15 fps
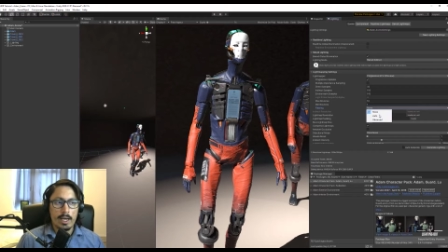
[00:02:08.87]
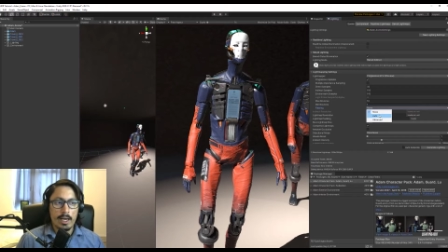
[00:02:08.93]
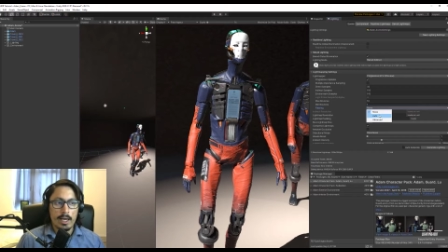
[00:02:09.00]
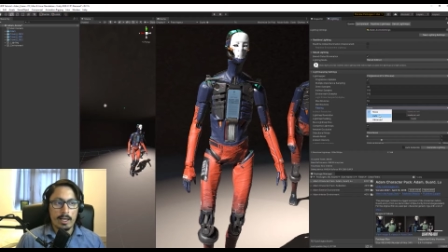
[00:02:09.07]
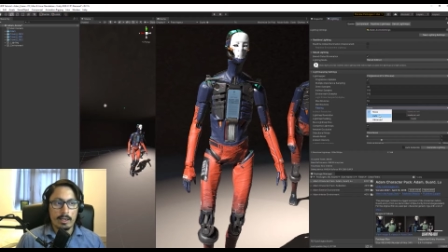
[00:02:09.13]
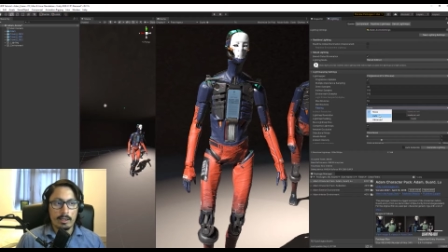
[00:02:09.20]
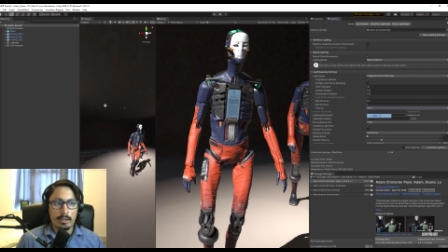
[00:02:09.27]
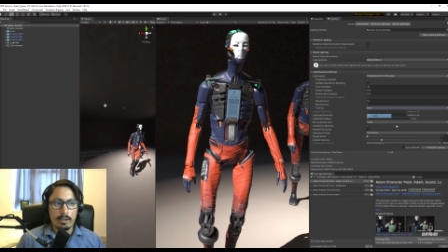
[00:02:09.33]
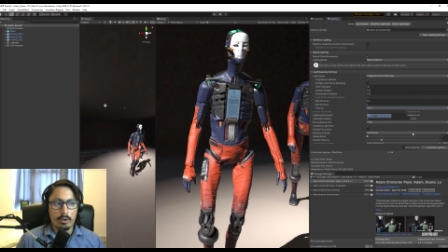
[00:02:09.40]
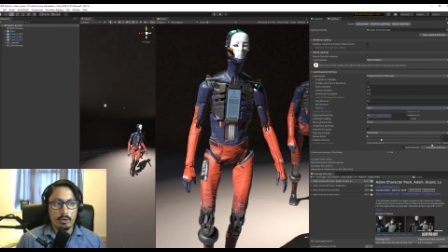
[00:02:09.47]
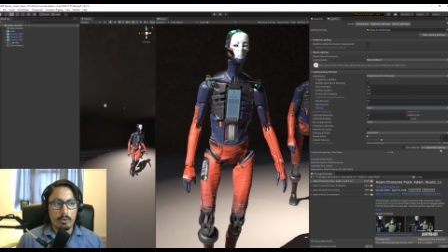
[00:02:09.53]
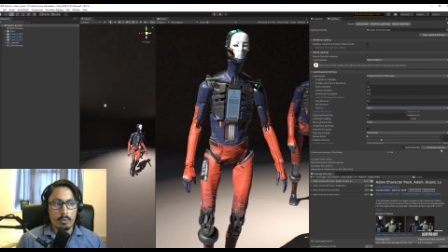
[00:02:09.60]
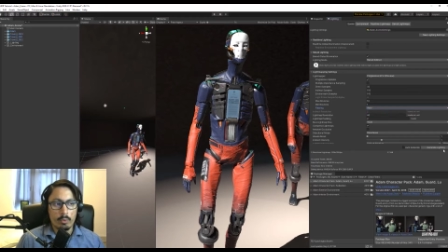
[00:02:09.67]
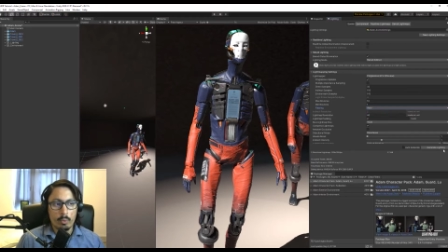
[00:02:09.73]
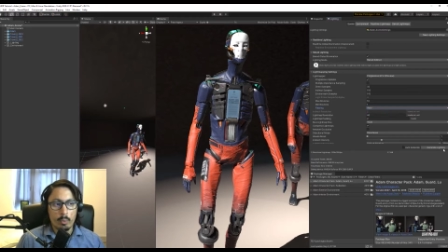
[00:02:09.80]
and uh,
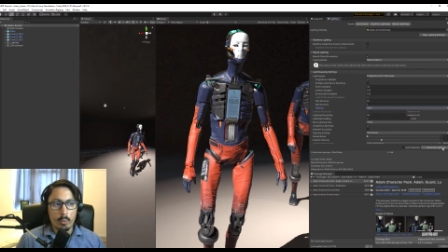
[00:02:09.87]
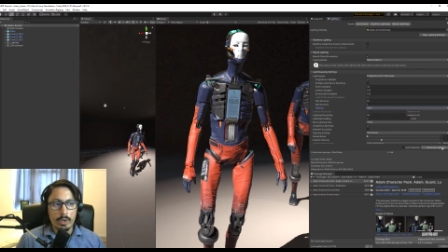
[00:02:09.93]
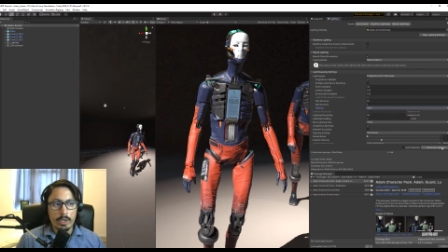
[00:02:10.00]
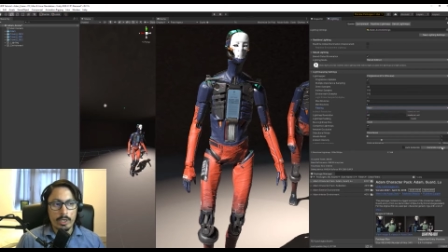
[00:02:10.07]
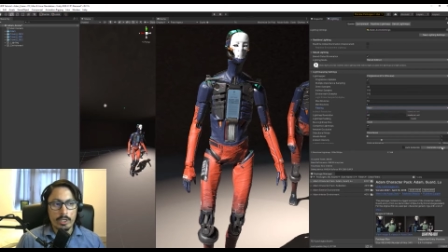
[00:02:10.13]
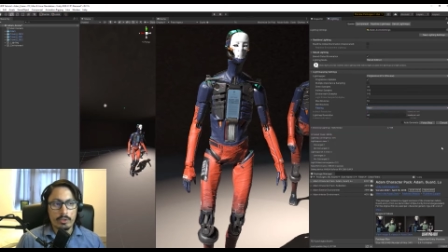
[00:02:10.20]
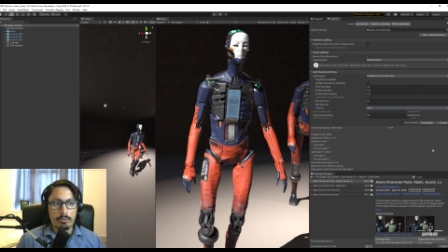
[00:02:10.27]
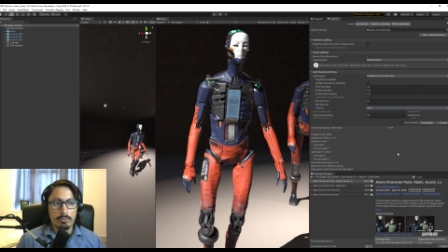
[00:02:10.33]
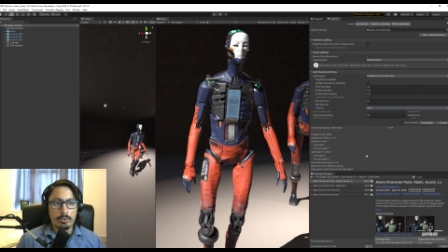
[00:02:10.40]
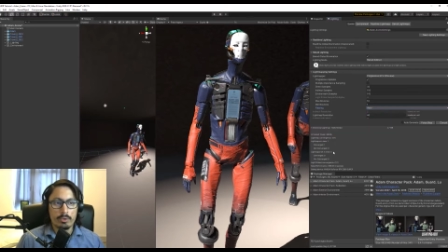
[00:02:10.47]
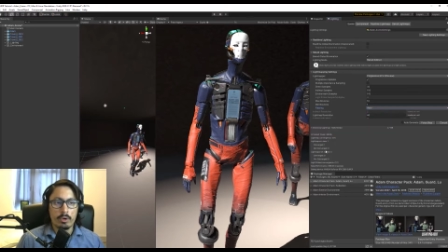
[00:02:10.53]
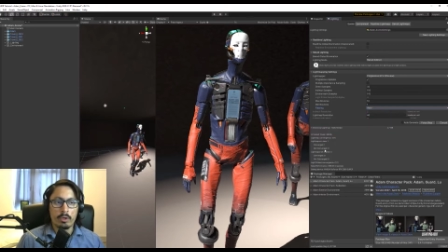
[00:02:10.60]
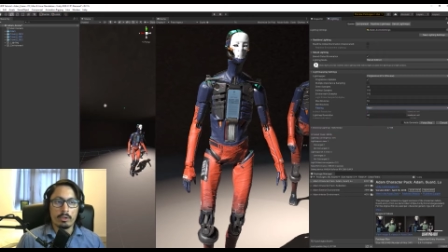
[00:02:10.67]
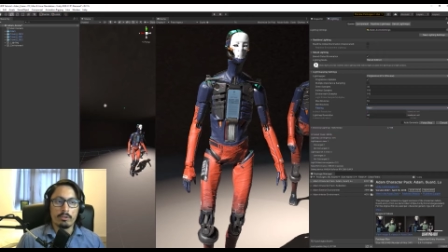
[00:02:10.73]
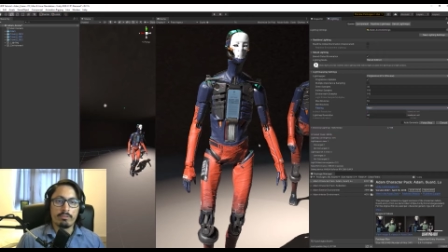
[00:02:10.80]
we need to put
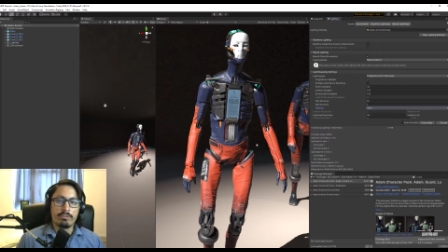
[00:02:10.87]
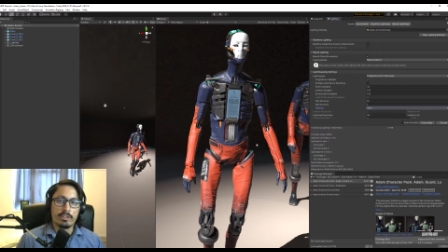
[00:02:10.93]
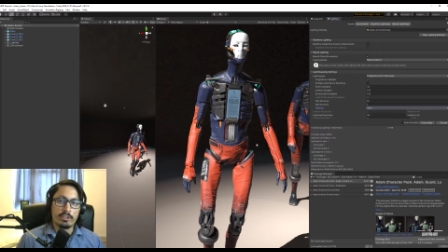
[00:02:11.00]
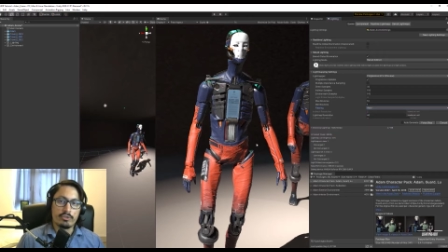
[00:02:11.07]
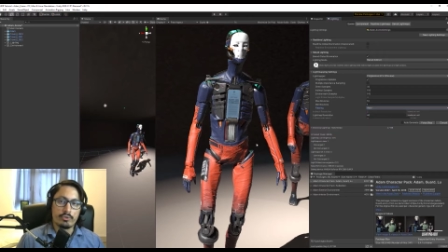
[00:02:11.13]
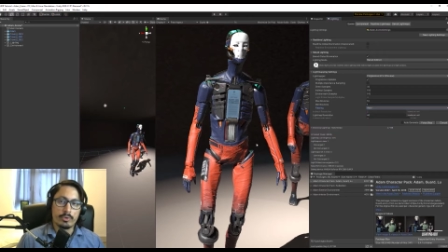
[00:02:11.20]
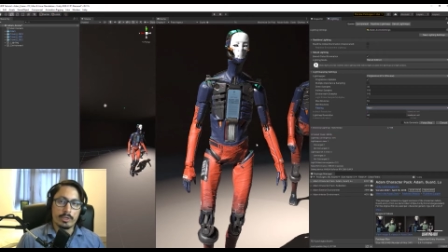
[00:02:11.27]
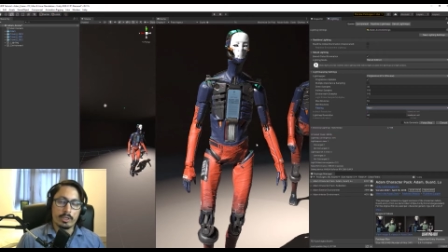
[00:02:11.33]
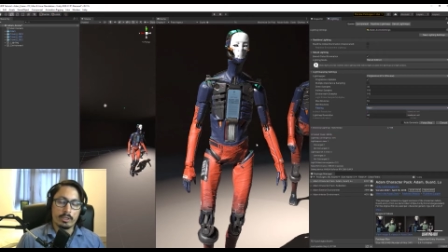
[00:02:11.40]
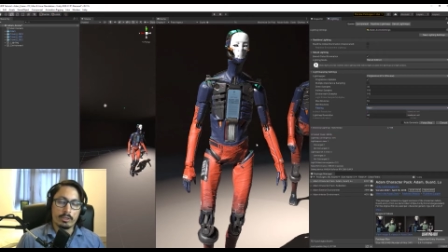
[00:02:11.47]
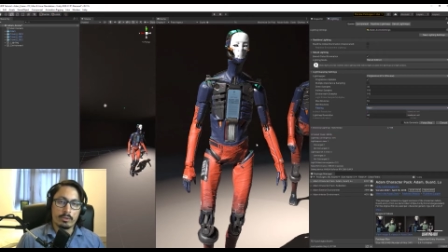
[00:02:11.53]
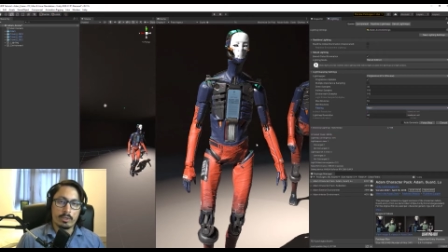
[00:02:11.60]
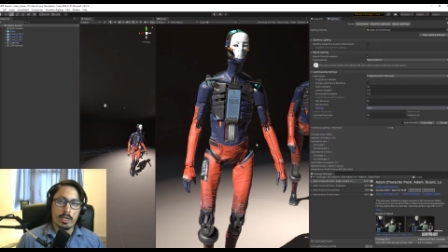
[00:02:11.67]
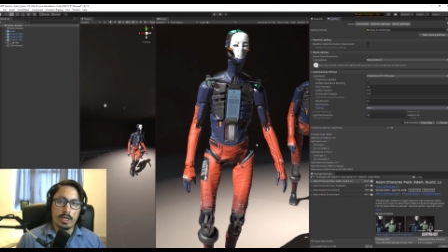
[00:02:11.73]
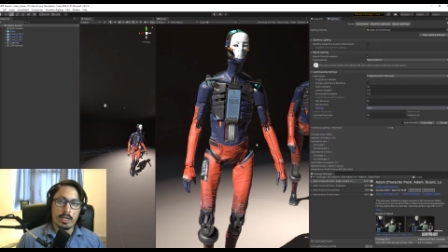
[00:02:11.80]
on the filtering
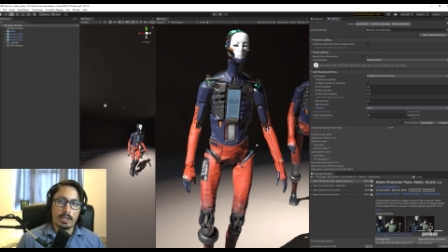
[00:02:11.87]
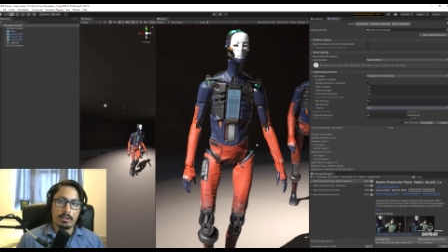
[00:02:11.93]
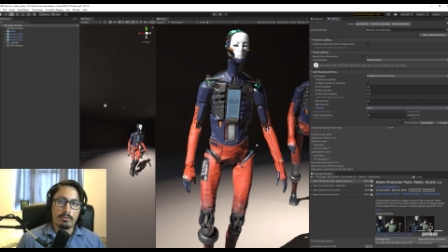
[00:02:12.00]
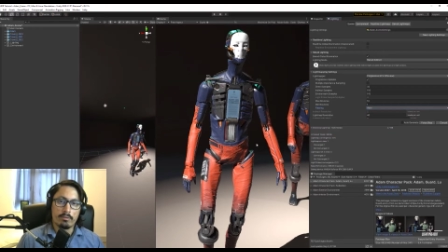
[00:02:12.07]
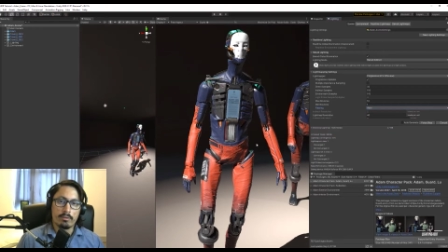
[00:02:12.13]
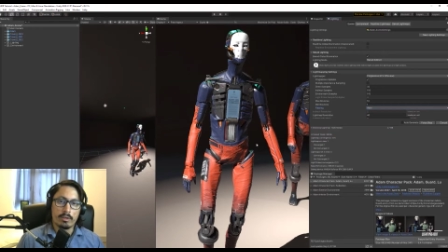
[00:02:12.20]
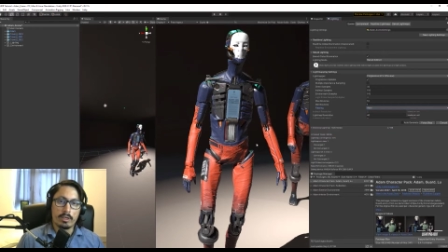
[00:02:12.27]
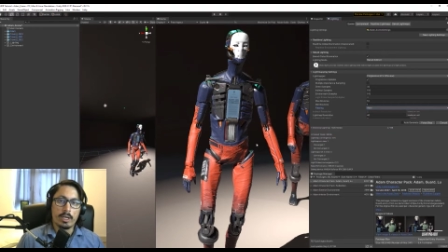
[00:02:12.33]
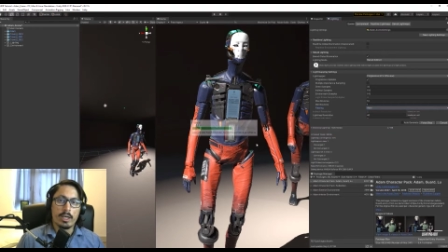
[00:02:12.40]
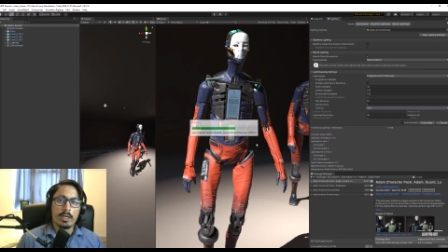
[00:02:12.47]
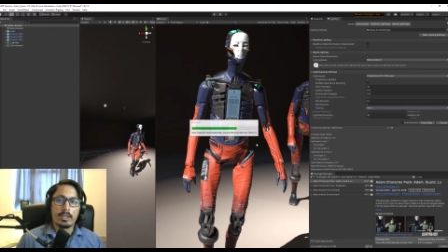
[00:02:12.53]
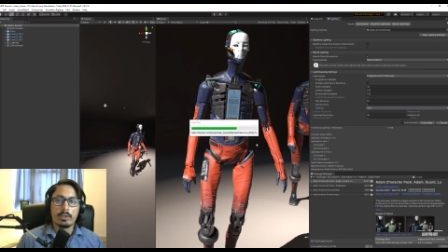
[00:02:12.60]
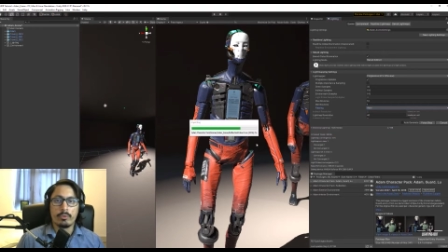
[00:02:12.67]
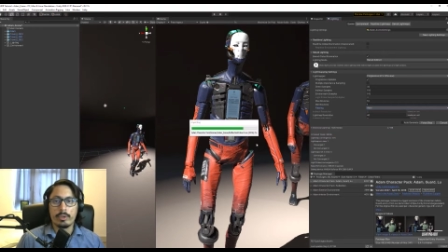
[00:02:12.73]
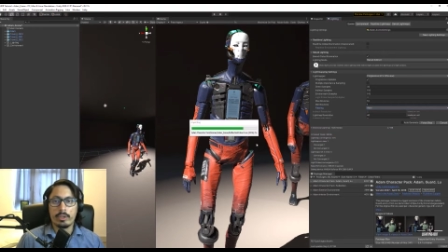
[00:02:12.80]
to kind of uh,
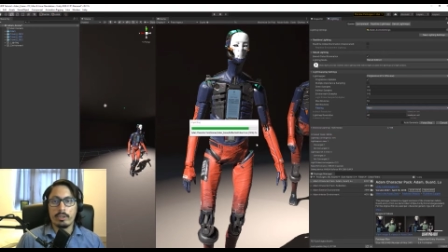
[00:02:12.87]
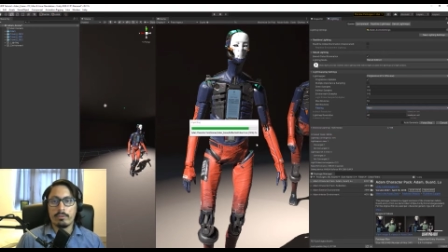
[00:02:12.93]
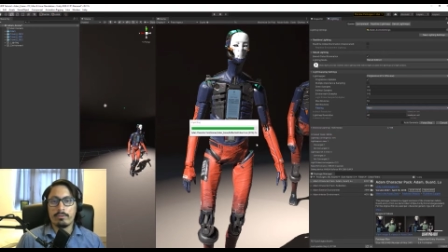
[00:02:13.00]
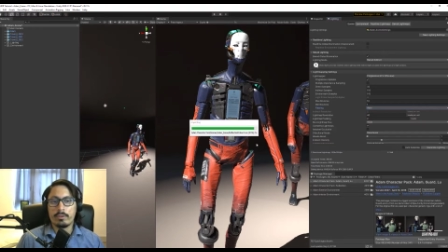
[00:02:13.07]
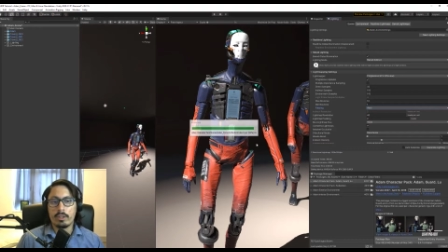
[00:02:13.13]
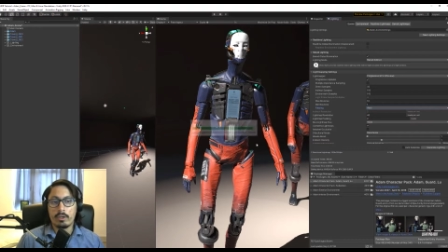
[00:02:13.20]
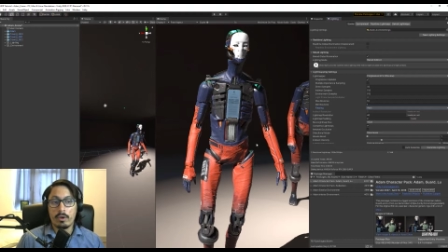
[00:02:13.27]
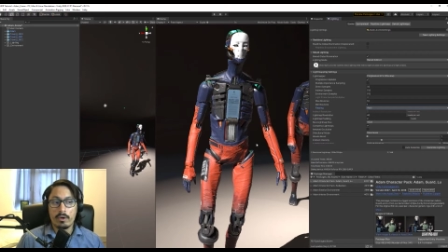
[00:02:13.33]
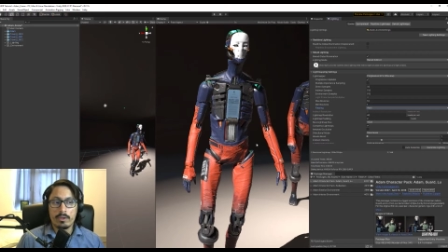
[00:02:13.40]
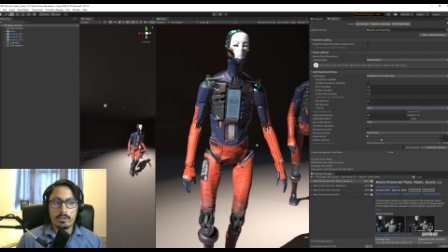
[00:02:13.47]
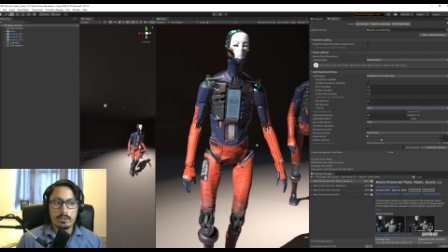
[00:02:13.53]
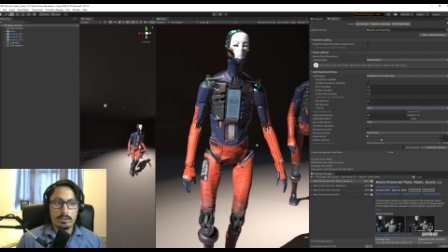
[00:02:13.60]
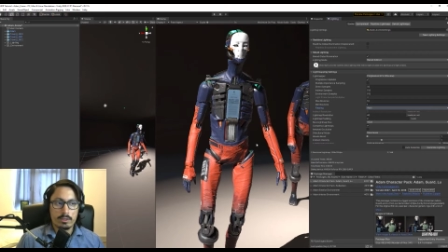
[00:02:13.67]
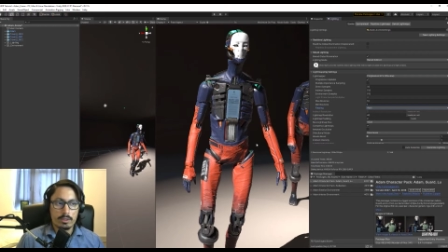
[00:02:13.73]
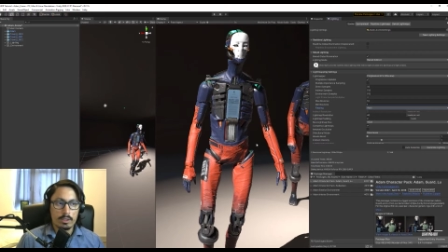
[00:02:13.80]
get rid of the
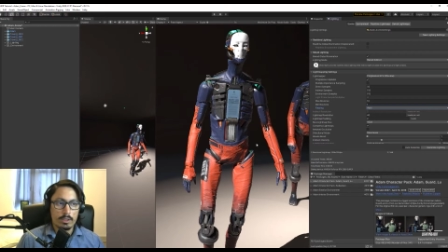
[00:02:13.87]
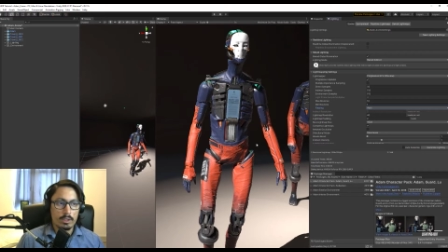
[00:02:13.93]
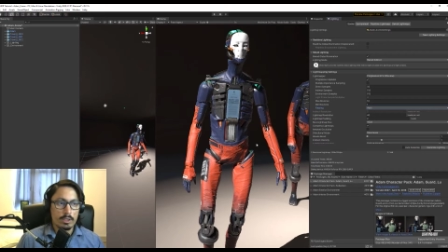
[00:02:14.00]
noise,